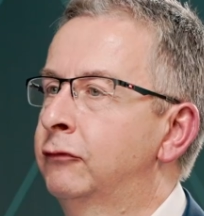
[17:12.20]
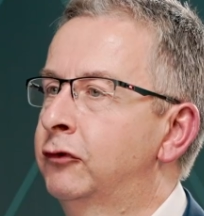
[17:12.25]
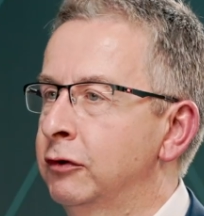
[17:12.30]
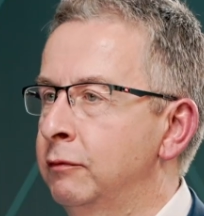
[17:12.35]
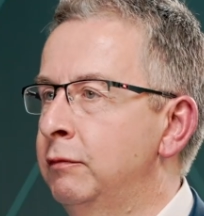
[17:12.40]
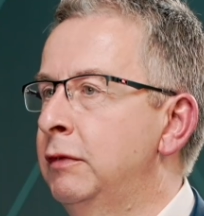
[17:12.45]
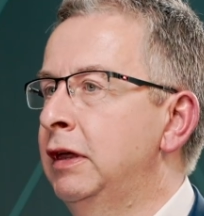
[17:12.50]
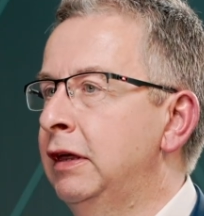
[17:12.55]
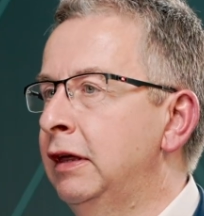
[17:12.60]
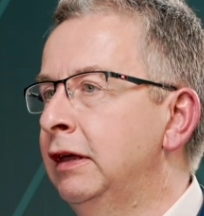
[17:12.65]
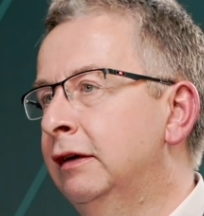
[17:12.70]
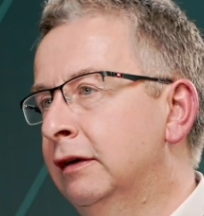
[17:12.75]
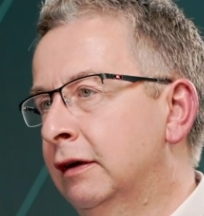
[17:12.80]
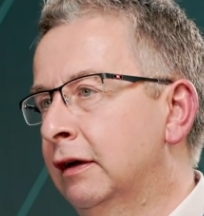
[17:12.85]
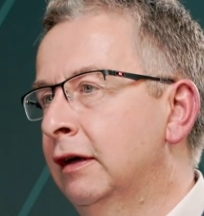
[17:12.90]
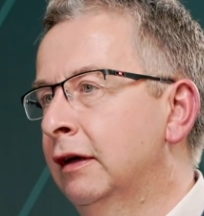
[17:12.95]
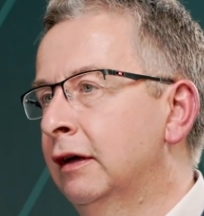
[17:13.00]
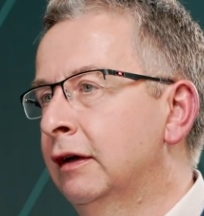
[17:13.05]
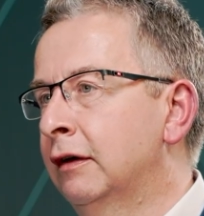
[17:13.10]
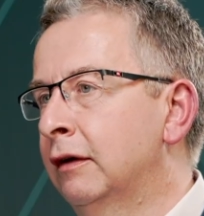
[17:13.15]
to me
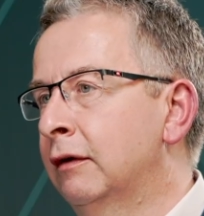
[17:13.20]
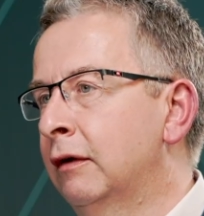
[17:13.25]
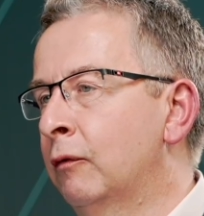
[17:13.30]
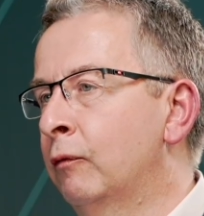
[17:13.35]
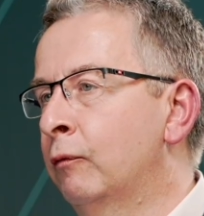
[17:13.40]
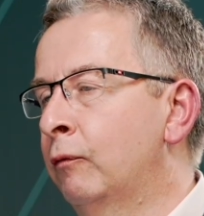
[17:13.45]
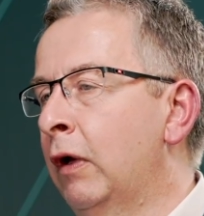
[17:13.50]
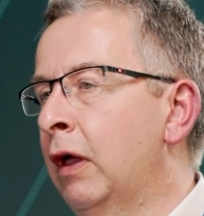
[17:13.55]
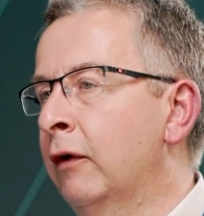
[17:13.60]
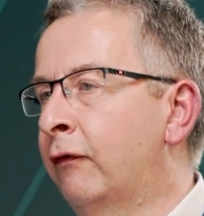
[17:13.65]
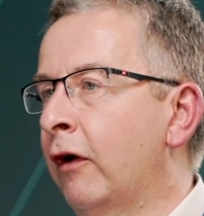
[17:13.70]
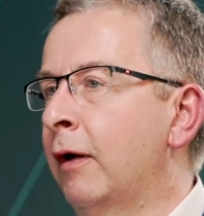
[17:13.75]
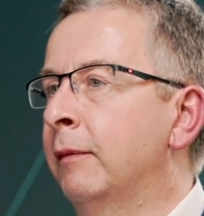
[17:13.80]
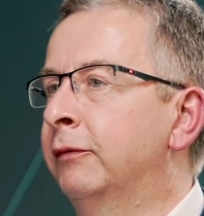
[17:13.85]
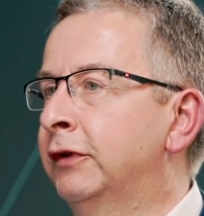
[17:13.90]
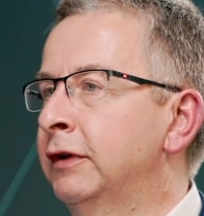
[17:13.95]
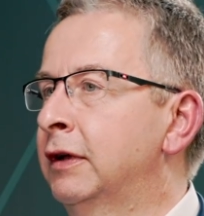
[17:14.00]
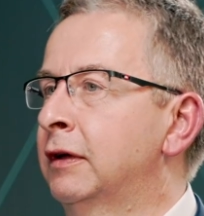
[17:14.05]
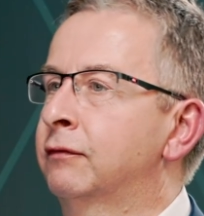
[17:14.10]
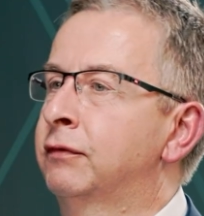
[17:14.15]
if I'm
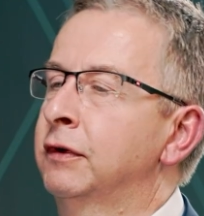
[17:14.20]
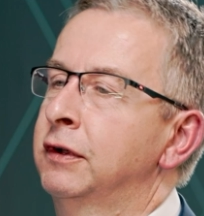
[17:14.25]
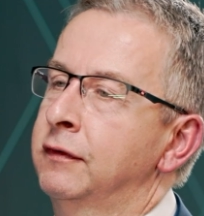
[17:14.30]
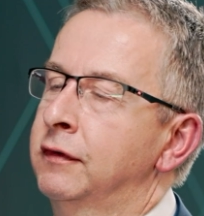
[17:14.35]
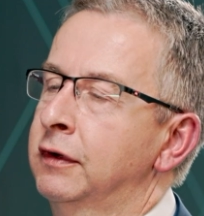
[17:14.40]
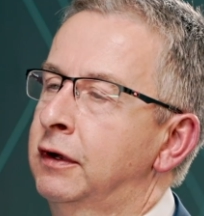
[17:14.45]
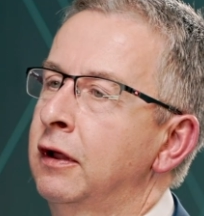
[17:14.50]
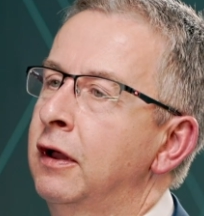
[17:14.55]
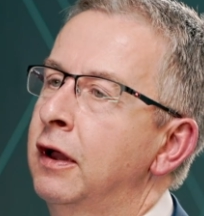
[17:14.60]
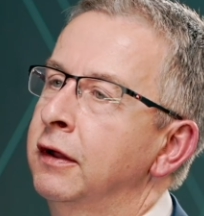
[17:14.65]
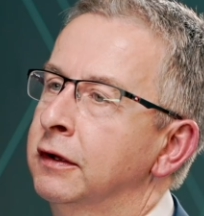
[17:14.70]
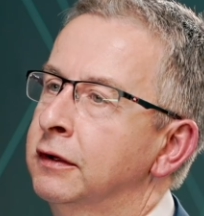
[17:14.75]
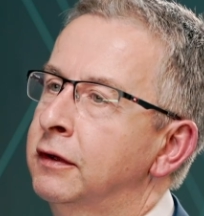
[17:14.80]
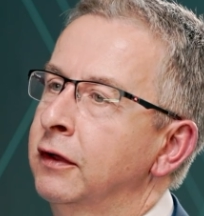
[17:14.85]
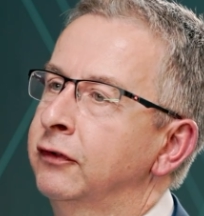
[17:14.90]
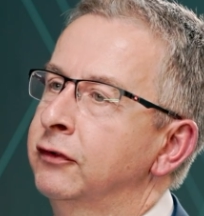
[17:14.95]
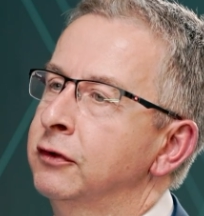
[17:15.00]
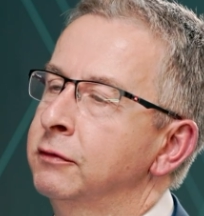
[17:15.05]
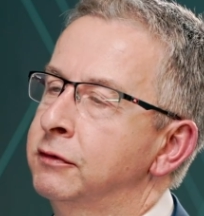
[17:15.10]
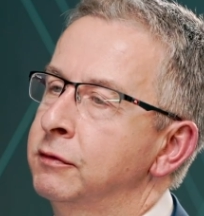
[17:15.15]
sitting in front of a client and
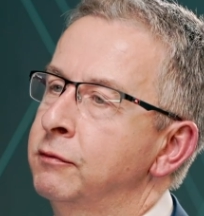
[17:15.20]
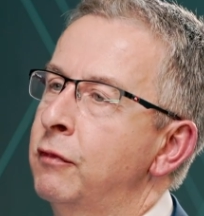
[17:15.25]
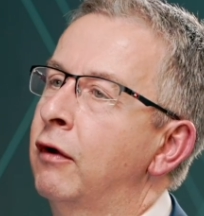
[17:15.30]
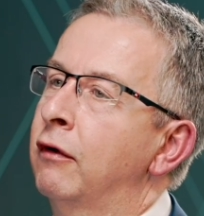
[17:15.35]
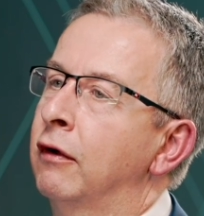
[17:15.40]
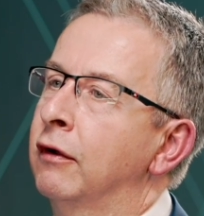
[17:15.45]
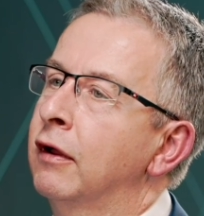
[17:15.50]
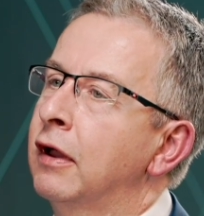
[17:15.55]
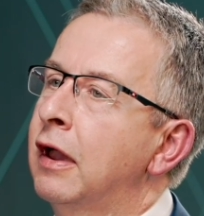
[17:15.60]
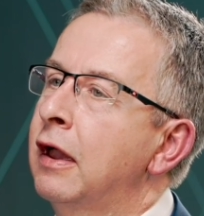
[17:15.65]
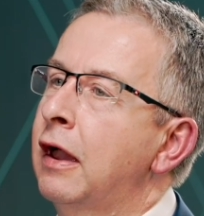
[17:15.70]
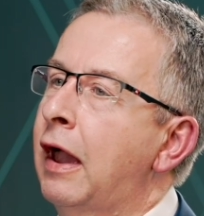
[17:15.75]
customer tomorrow?